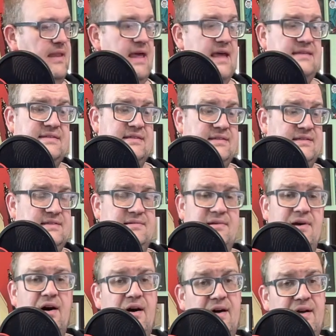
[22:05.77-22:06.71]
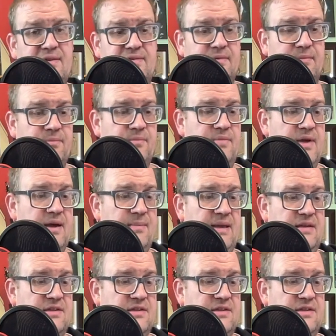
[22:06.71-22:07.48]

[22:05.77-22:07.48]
That's just awesome. I